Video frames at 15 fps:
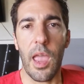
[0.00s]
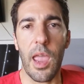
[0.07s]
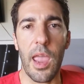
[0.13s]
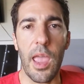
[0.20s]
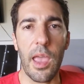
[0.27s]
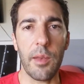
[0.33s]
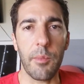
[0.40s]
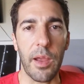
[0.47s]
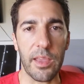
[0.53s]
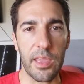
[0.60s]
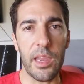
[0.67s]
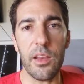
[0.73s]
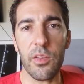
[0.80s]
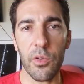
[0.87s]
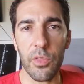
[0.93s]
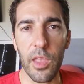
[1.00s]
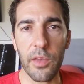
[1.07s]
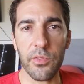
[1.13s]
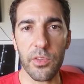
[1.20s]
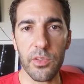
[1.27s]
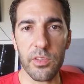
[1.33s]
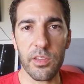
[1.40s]
and my ketone
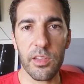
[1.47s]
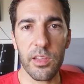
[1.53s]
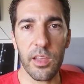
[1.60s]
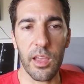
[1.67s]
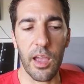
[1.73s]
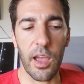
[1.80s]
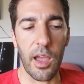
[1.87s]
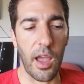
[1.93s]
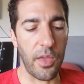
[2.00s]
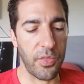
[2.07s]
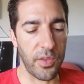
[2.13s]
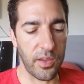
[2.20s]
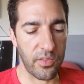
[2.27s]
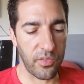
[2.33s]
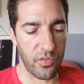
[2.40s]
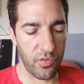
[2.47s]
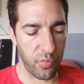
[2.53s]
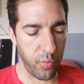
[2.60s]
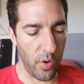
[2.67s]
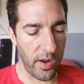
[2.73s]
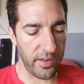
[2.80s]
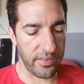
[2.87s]
levels. I think it's
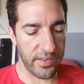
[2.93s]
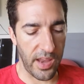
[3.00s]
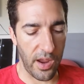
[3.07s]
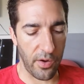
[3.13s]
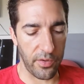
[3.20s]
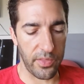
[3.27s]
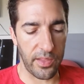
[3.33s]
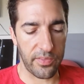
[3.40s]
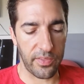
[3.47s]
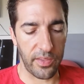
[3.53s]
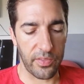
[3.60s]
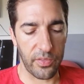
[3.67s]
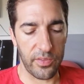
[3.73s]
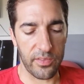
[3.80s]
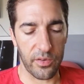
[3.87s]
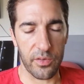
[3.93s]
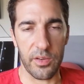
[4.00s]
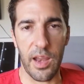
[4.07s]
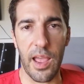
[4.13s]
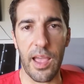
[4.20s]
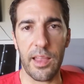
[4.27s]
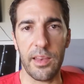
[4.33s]
twice now, and that's like these are
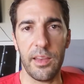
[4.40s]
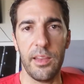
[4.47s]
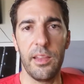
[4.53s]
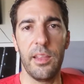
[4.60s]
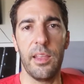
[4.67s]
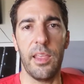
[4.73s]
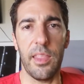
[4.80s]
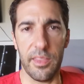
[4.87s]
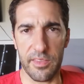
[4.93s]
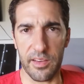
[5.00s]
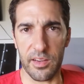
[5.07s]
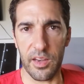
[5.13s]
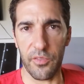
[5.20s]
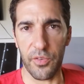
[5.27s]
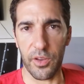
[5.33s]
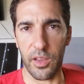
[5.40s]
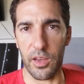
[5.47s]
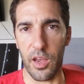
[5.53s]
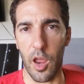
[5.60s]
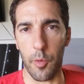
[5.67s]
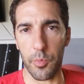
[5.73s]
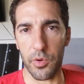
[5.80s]
non-insignificant
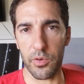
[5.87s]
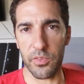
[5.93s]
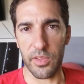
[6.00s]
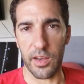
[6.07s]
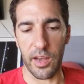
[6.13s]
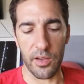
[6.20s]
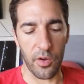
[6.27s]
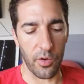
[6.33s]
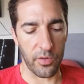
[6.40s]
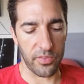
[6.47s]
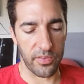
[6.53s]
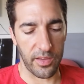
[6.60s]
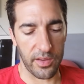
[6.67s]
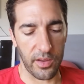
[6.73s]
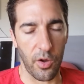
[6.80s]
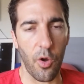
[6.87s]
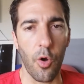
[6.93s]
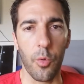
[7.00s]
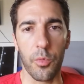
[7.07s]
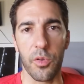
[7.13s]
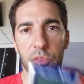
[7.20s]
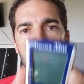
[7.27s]
numbers. And I know it's like a
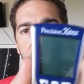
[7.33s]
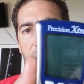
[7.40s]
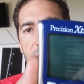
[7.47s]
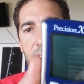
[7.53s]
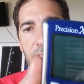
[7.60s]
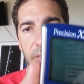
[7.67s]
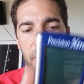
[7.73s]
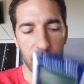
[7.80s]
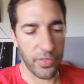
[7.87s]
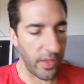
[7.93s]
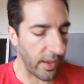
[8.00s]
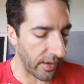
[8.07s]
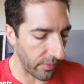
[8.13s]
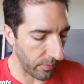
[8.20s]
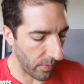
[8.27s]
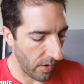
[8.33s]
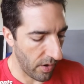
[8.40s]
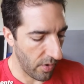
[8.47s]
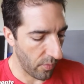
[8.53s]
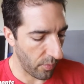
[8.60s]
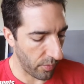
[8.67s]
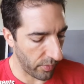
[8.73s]
home device and everything, and
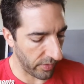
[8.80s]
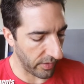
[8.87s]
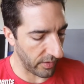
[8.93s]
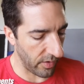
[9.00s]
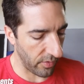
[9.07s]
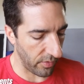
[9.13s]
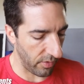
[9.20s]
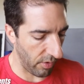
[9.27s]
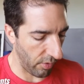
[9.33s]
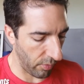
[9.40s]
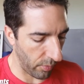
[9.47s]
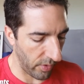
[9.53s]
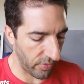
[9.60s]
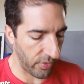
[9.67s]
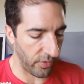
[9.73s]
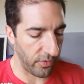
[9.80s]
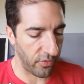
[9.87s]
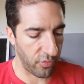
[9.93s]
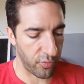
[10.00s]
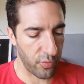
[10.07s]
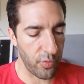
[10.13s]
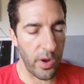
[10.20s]
we really don't know what the
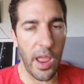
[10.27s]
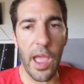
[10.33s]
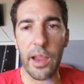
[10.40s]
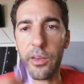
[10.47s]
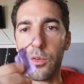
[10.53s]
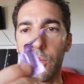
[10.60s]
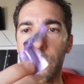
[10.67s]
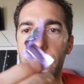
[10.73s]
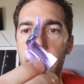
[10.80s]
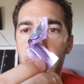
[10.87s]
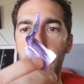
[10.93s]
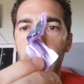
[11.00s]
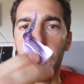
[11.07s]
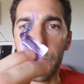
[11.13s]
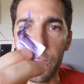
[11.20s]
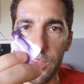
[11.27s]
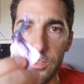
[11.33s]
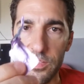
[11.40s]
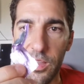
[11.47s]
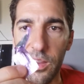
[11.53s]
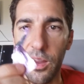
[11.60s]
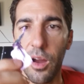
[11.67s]
true accuracy of
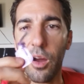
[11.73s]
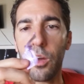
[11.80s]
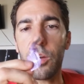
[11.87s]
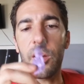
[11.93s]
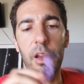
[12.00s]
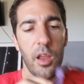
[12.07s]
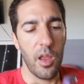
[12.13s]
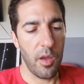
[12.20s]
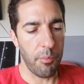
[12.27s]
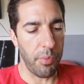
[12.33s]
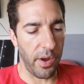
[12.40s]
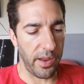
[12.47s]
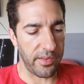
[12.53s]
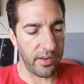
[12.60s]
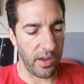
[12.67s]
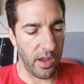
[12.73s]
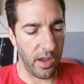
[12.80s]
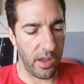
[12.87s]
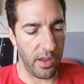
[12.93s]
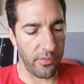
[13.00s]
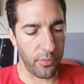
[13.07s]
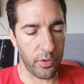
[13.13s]
these are. But
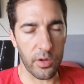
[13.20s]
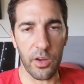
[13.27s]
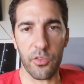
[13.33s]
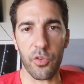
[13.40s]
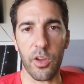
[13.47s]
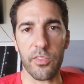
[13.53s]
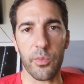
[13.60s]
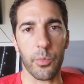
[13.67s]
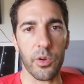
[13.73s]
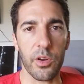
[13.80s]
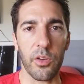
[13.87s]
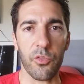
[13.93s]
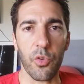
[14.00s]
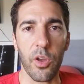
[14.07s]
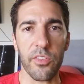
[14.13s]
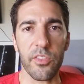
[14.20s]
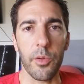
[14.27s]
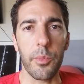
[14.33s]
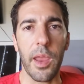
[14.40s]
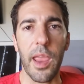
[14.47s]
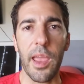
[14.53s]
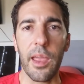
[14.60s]
if we're gonna trust them, we're gonna trust
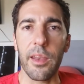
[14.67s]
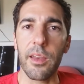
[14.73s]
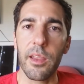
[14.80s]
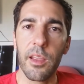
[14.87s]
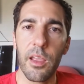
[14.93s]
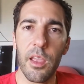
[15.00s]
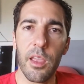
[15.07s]
them, and